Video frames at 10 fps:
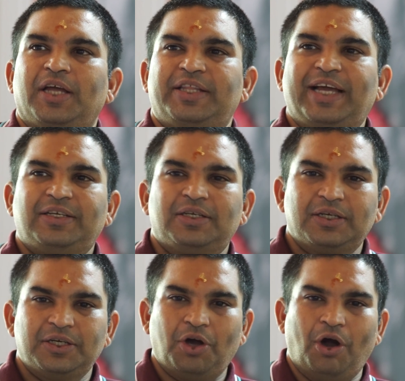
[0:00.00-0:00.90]
that
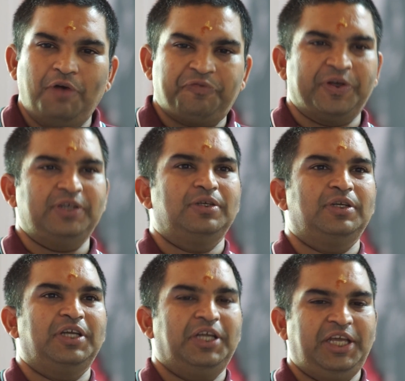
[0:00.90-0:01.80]
often
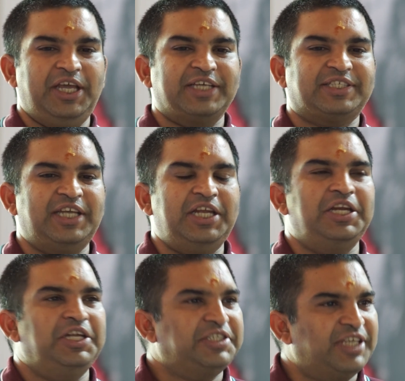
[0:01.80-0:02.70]
he has seen
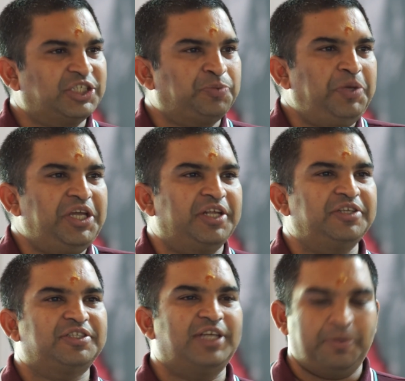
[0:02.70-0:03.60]
in his
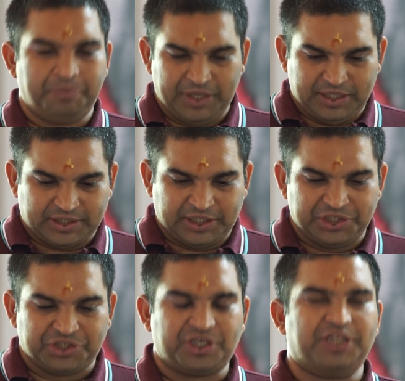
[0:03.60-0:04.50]
experience that a
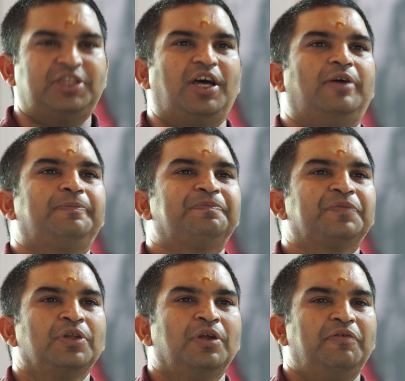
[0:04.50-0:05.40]
person's Shraddha
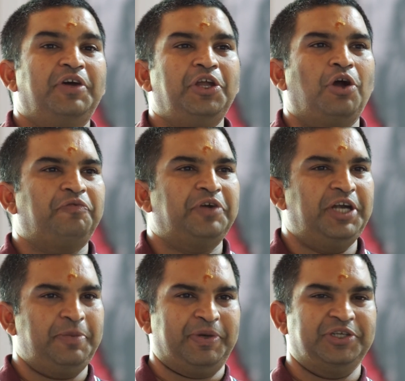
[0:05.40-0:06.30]
very
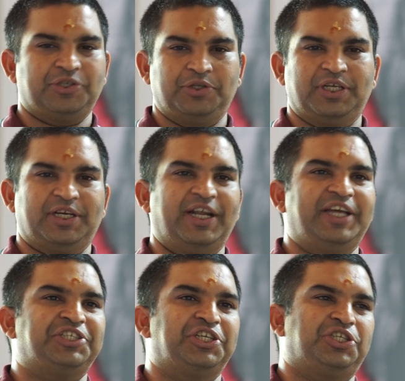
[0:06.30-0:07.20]
often depends on the
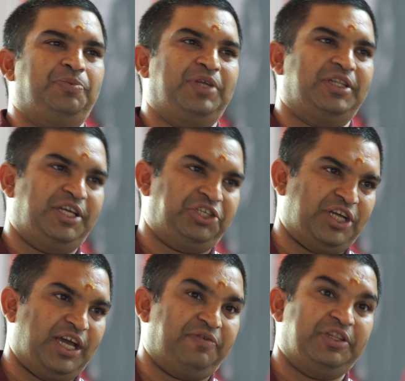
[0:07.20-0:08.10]
relationship that they
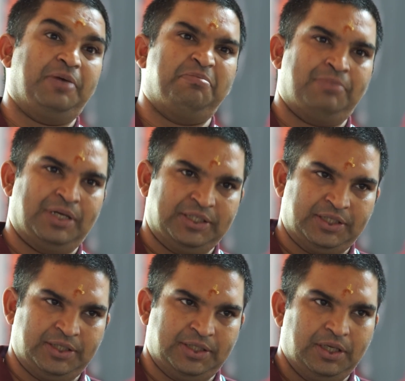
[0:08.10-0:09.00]
share with the
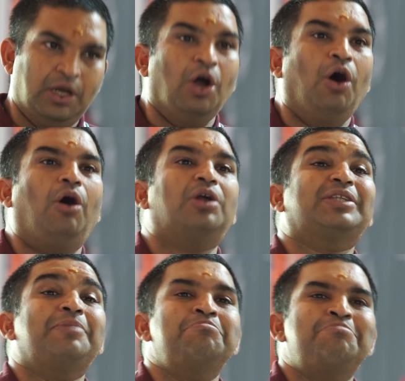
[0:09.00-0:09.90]
mother or
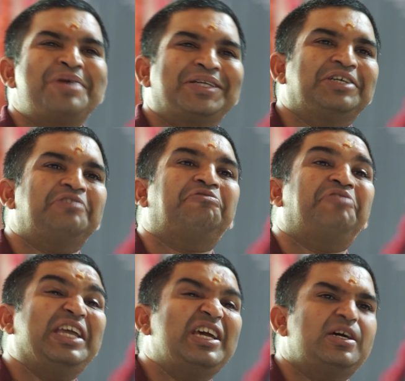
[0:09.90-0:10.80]
the mother
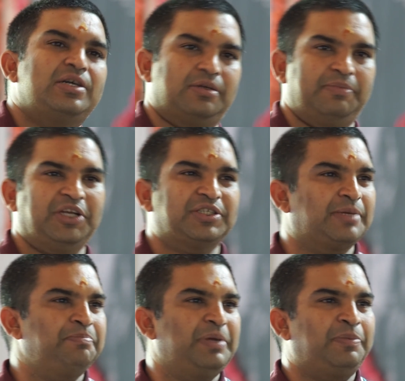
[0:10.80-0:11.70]
figure, because
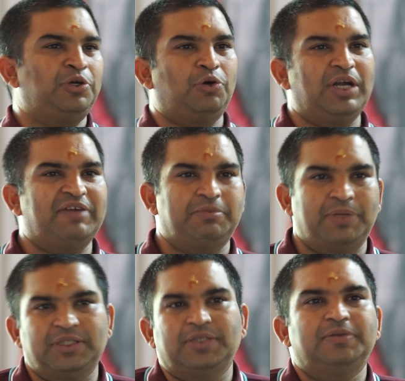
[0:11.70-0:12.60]
some people don't have a
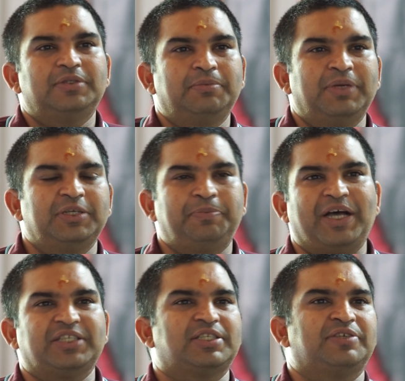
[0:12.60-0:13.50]
mother, the mother
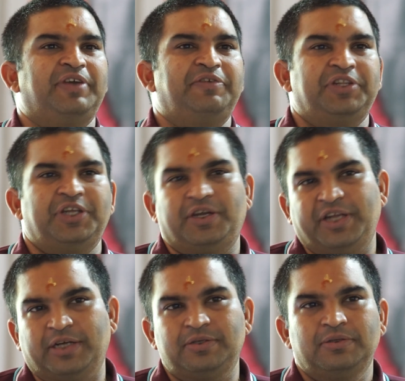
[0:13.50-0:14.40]
passes away when they are
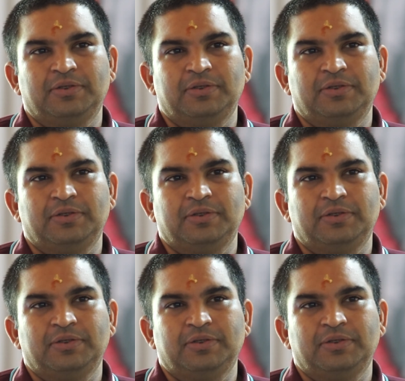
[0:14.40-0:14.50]
young.